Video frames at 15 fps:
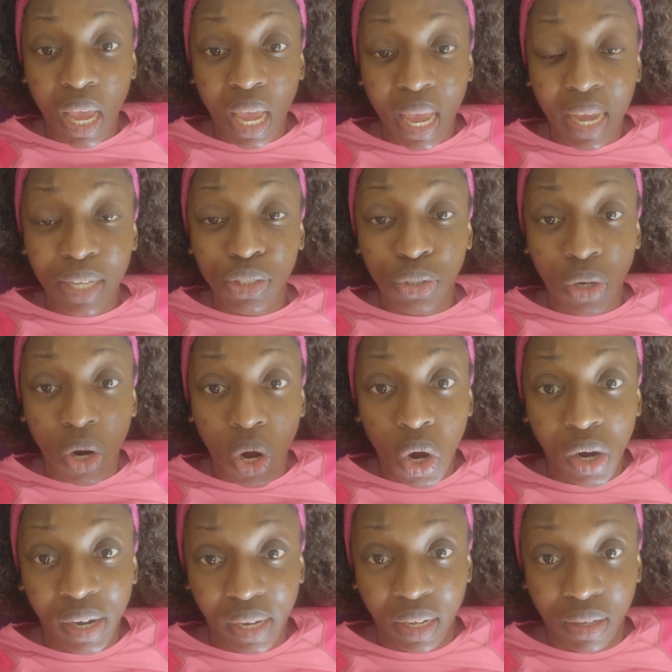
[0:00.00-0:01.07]
and your
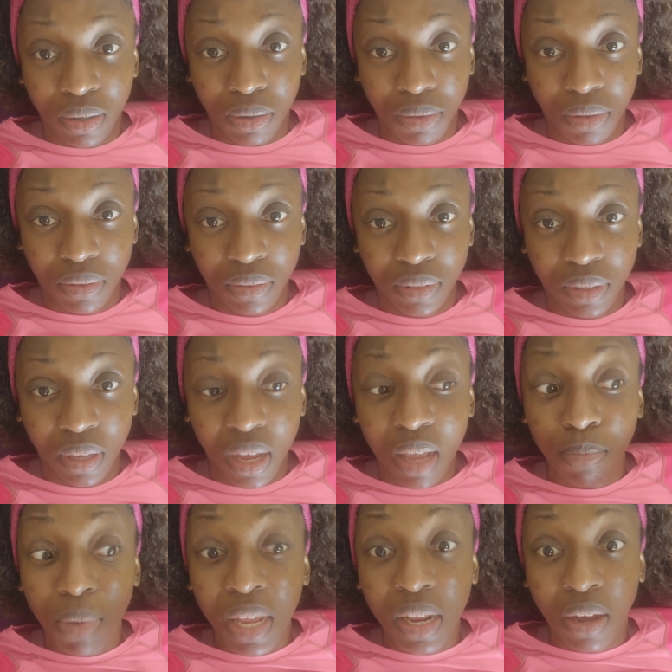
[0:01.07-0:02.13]
heart health
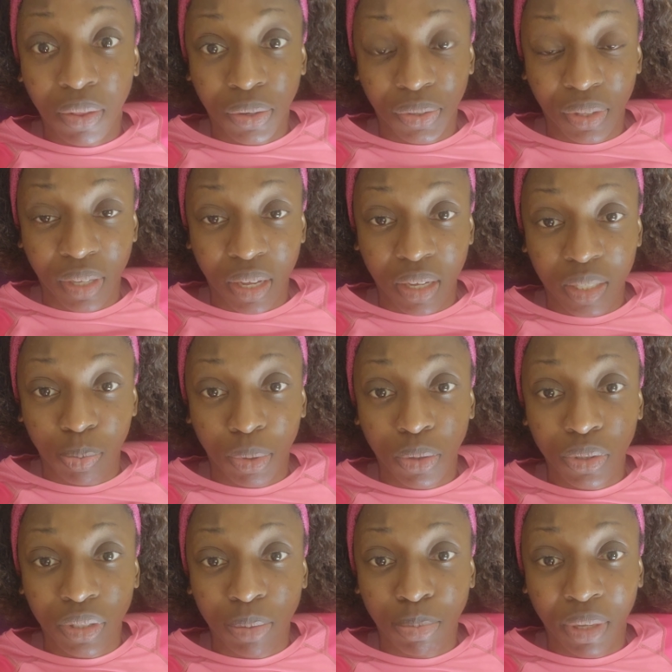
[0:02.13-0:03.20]
and many other things. But
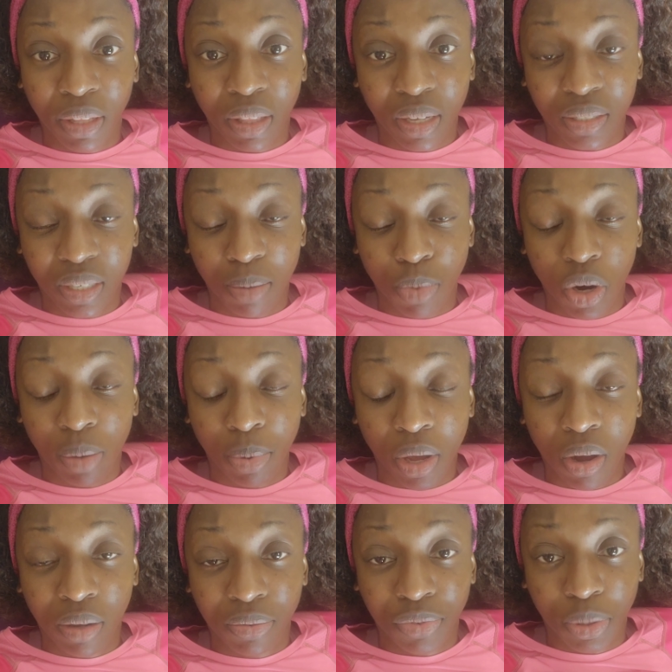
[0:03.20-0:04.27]
those are the big things that I'm
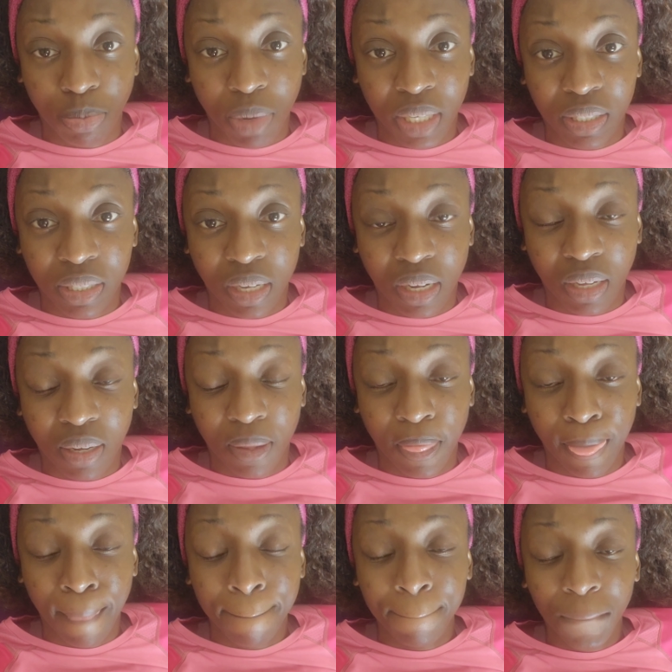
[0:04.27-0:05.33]
harping on for men today.
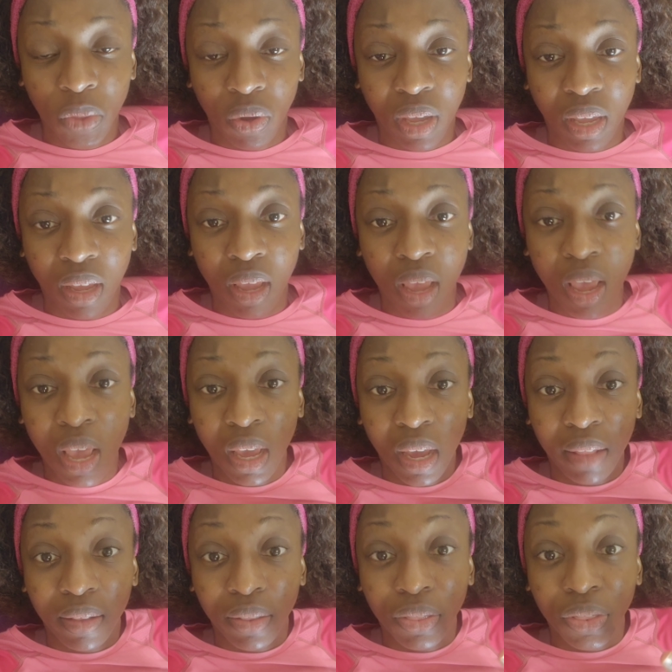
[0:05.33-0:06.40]
Okay.
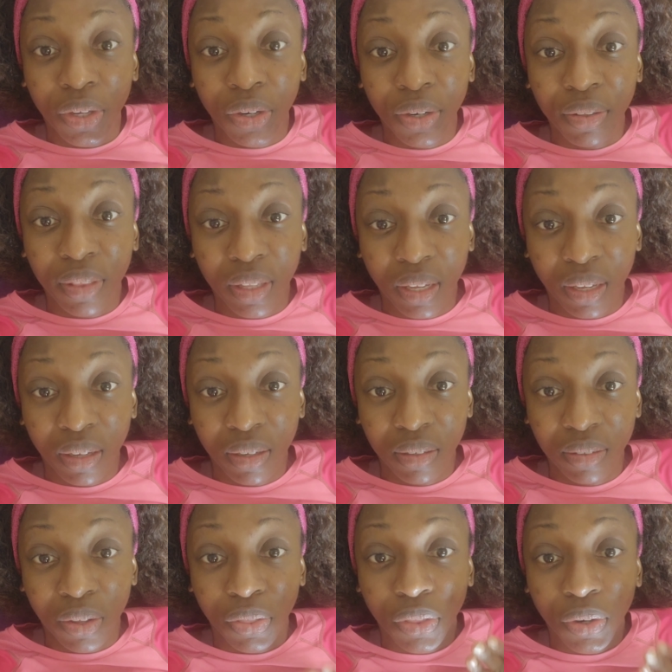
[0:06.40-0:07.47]
And the third
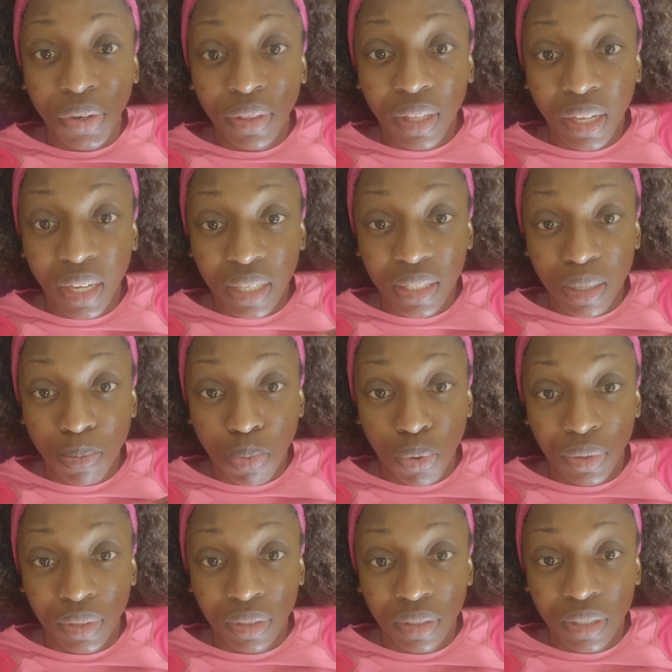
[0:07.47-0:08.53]
thing, the third thing that's
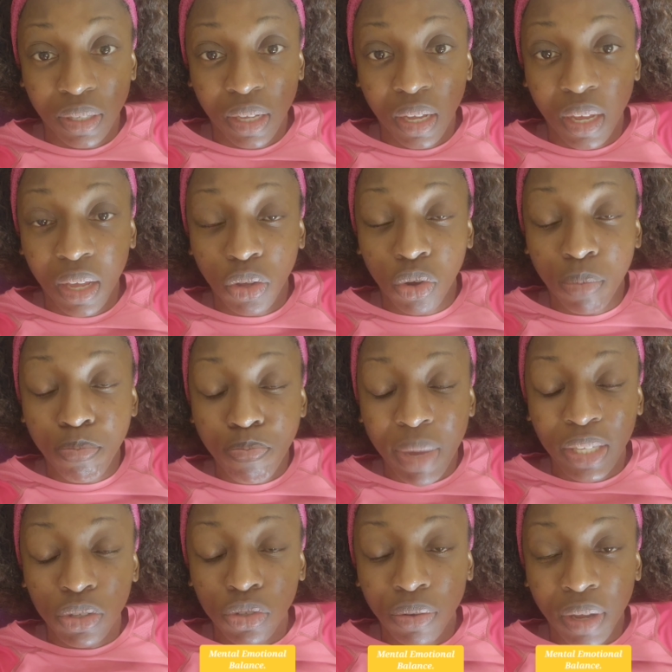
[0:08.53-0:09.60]
important your
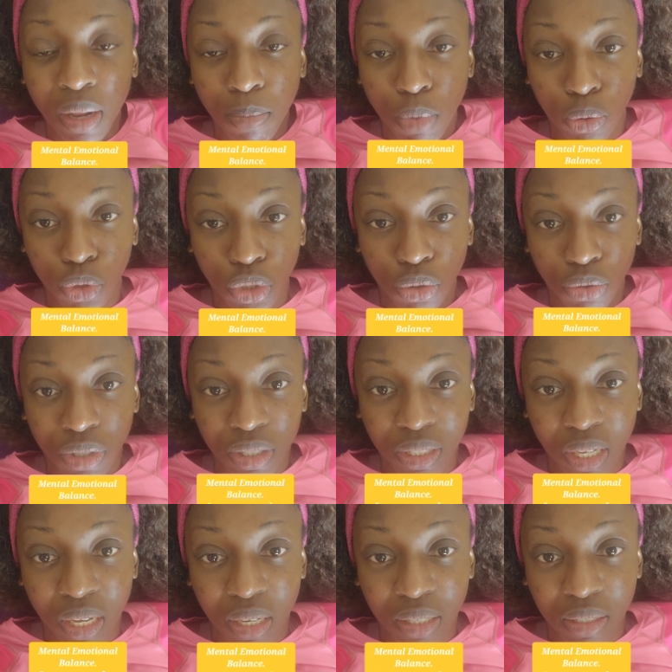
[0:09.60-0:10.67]
mental and emotional
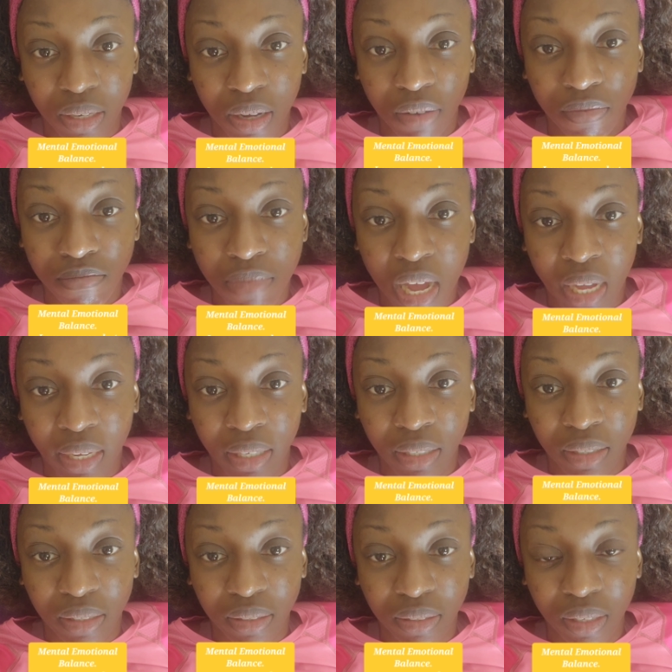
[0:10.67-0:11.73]
state of
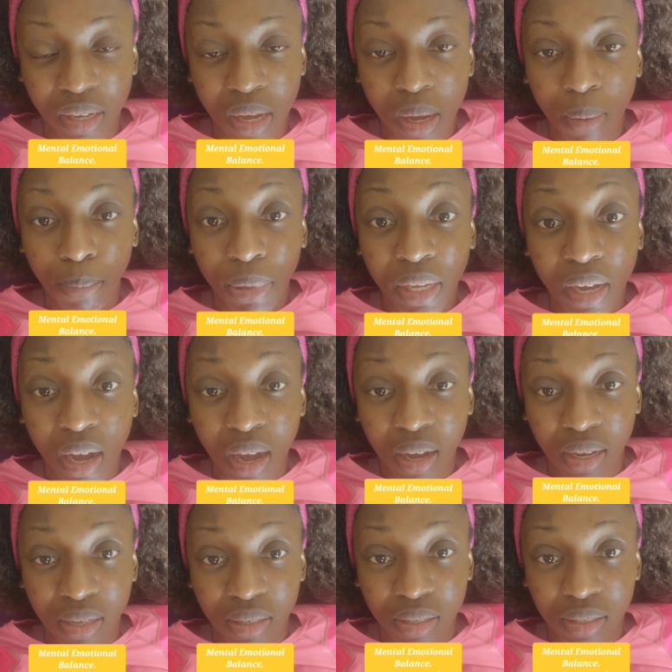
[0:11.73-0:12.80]
mind.
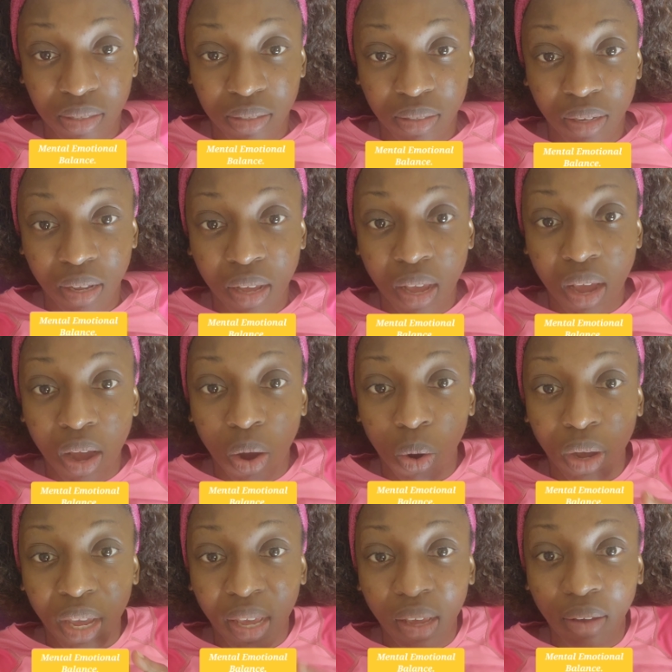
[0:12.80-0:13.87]
Because
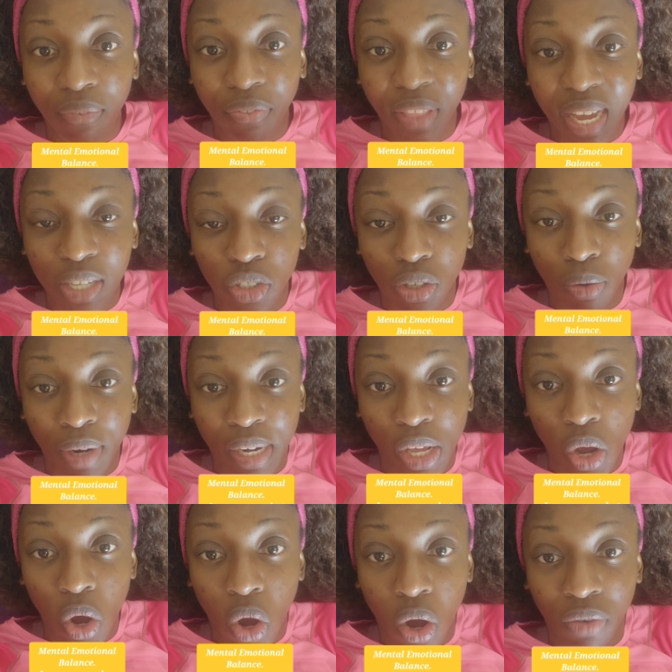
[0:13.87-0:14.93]
if that's
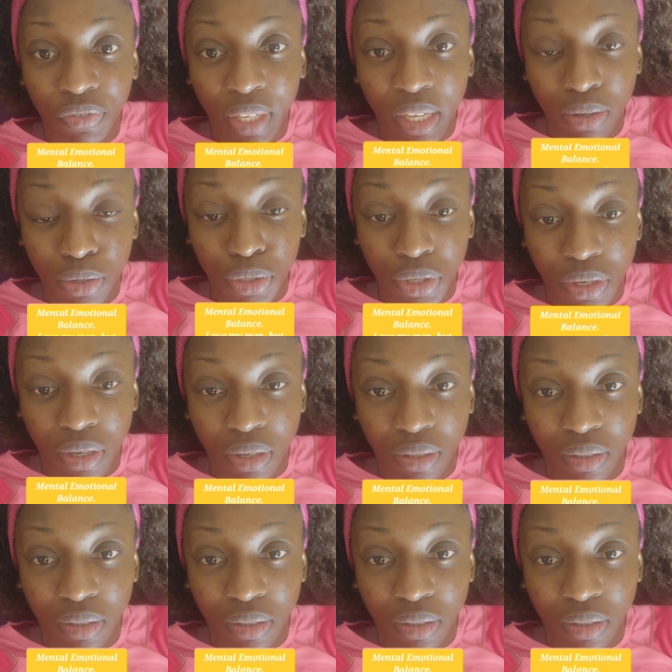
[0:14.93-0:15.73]
already off kilter,